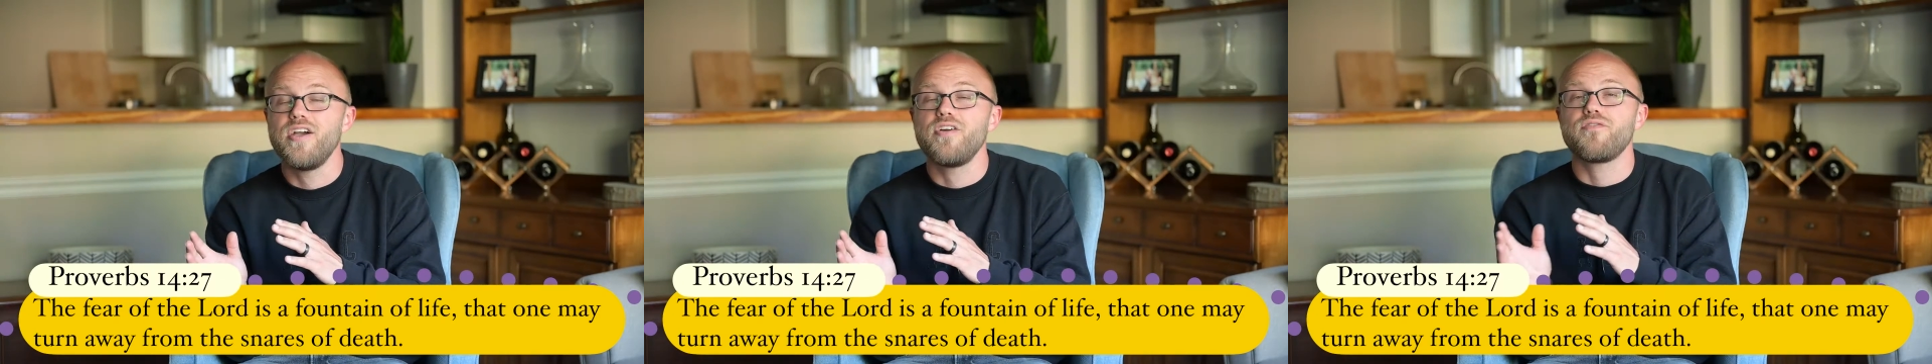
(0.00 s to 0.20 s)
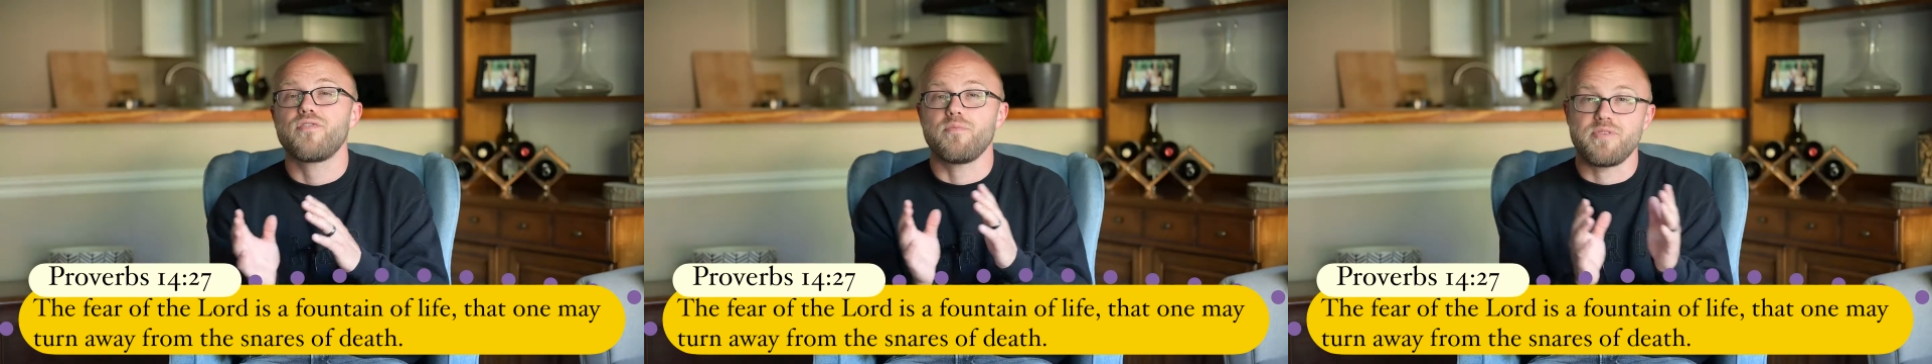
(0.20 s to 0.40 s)

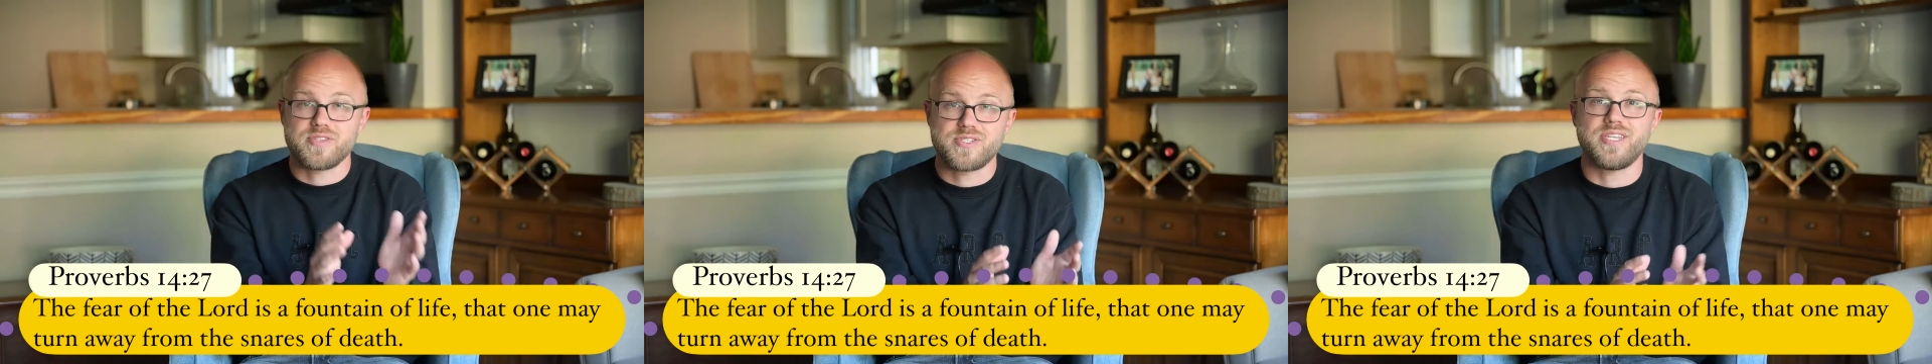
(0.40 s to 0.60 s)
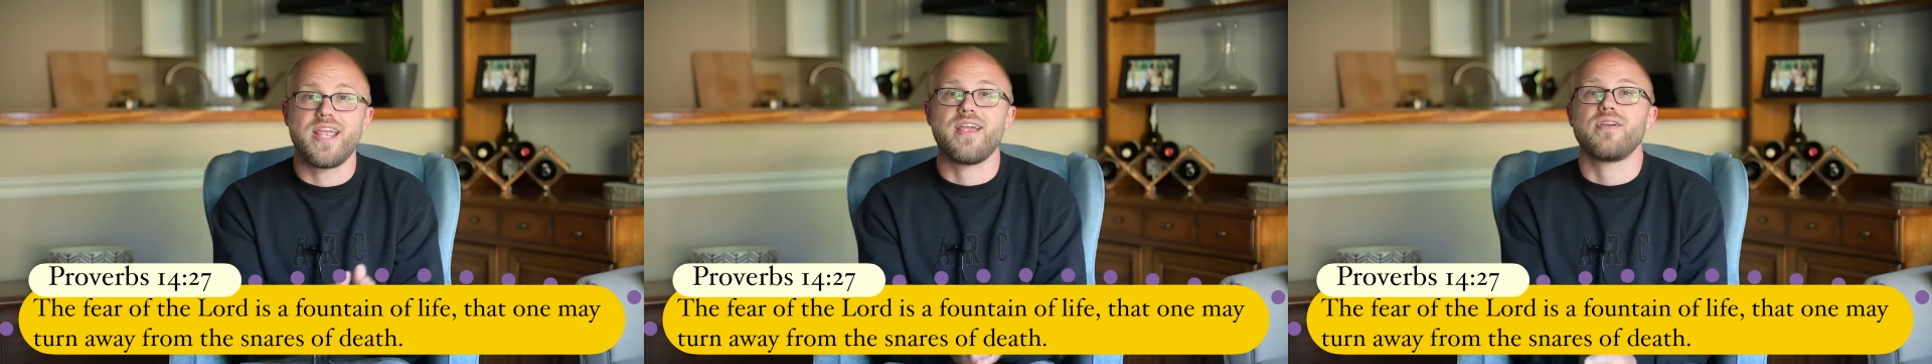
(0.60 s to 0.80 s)
from the
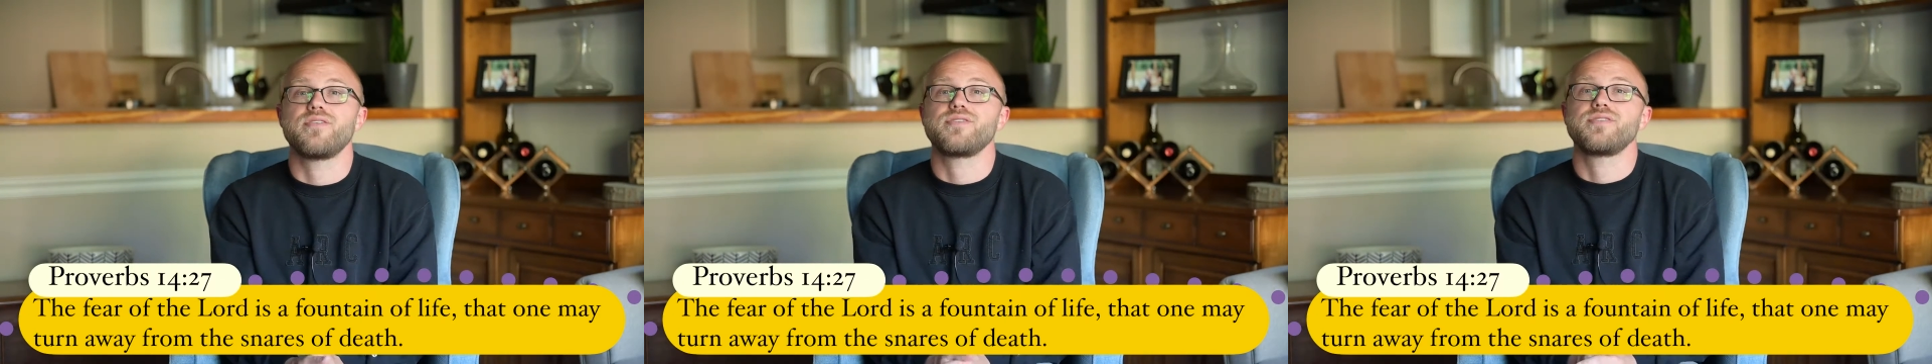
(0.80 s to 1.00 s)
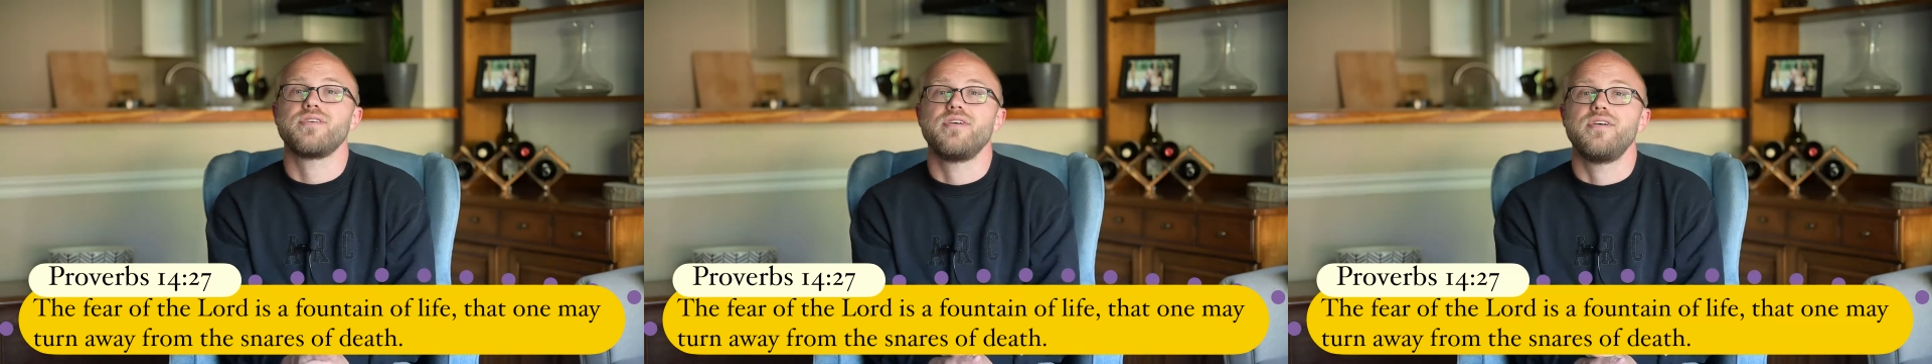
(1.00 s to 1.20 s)

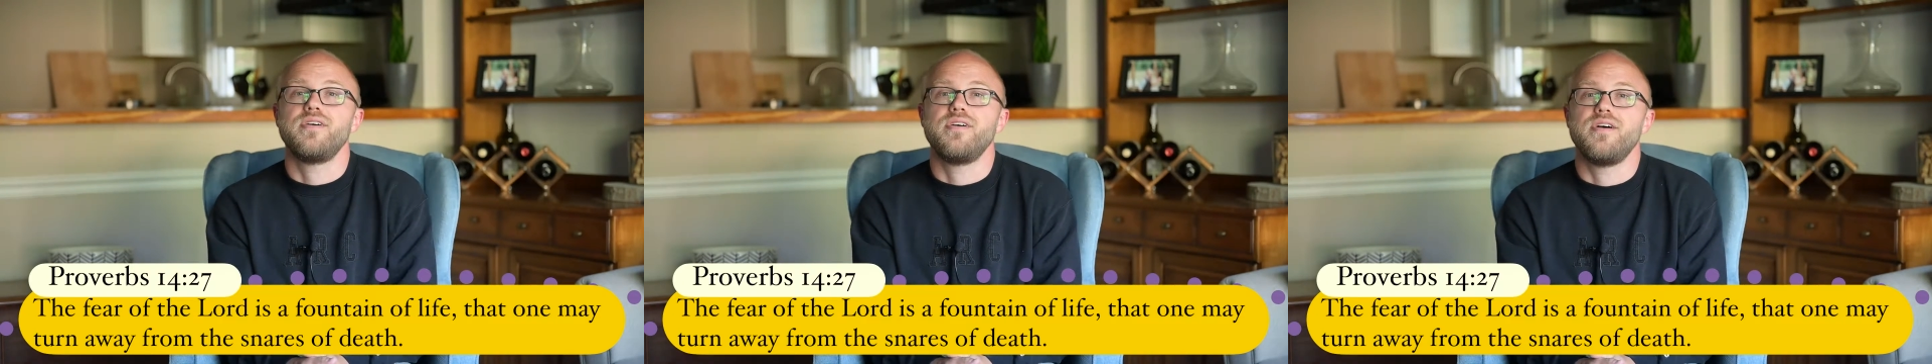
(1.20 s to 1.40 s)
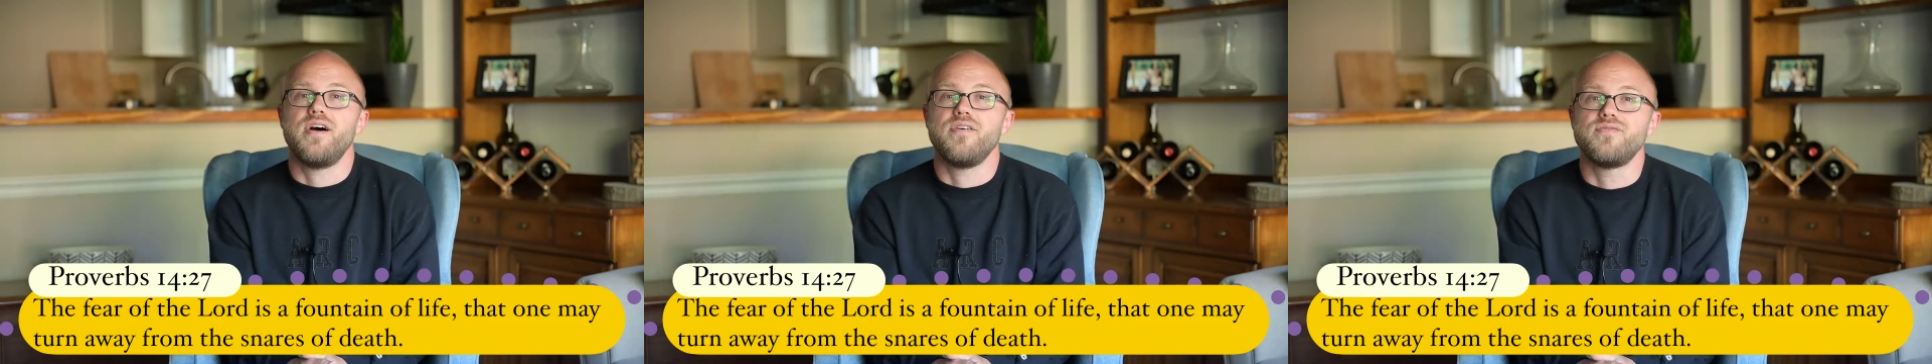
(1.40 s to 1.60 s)
snares
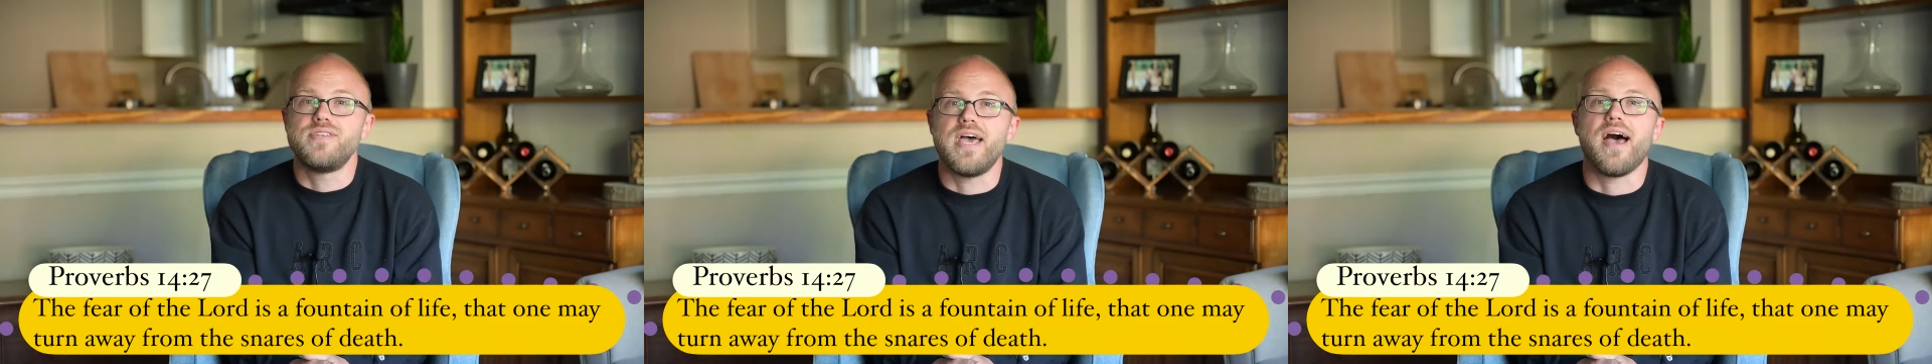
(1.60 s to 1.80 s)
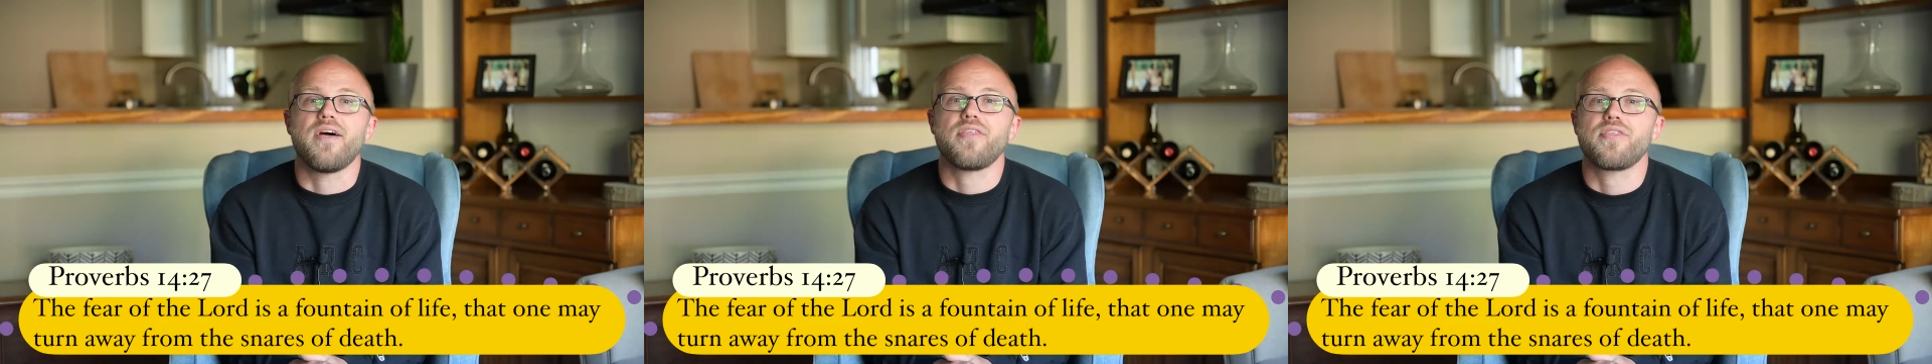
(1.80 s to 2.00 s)
of
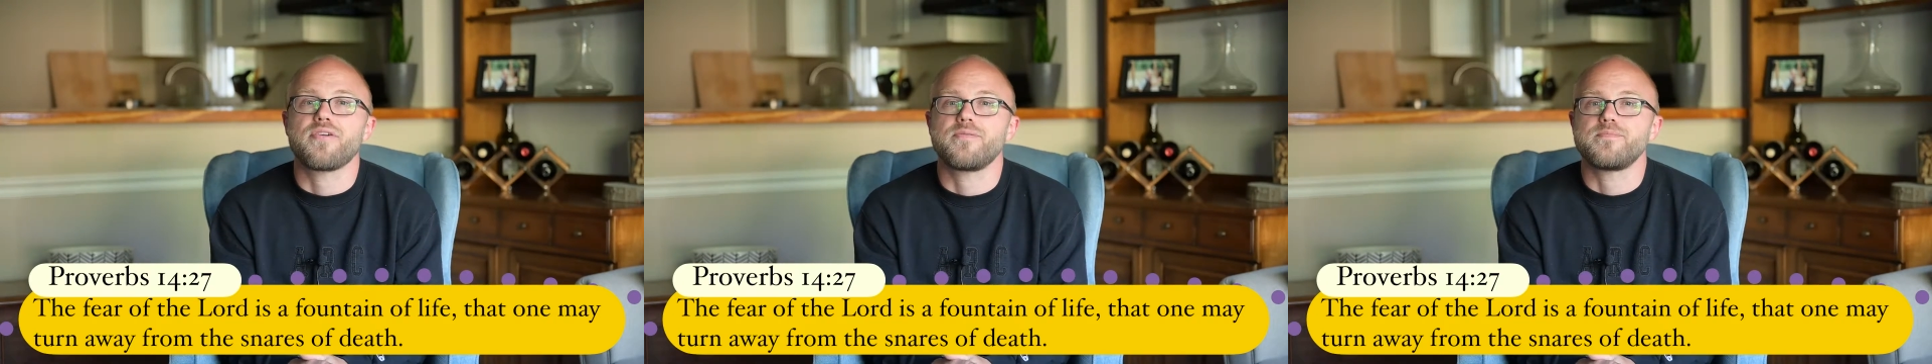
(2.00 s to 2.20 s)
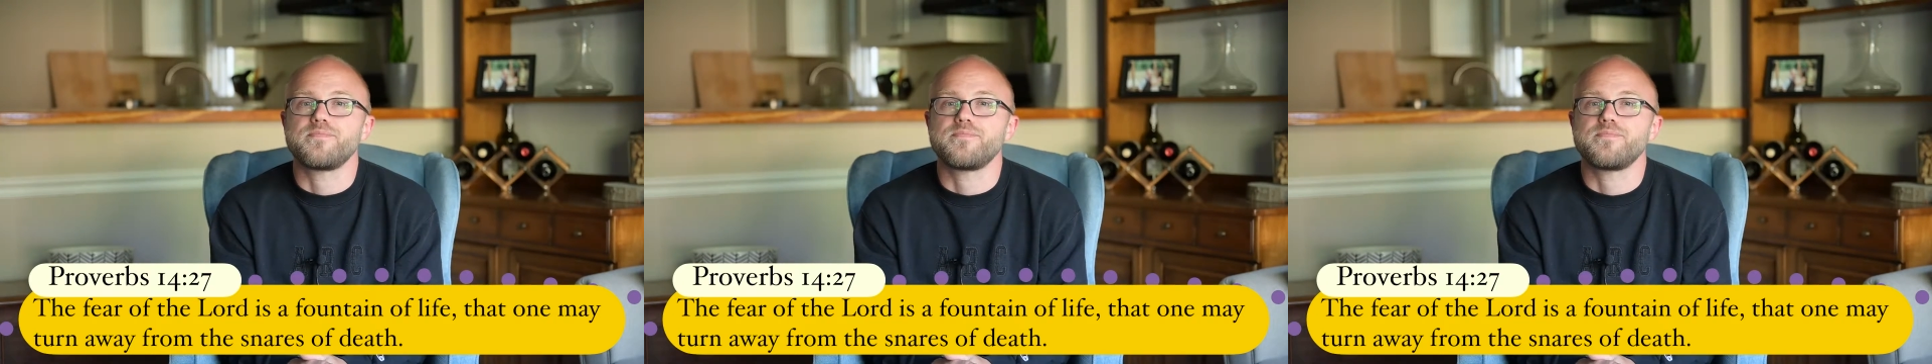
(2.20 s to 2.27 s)
death."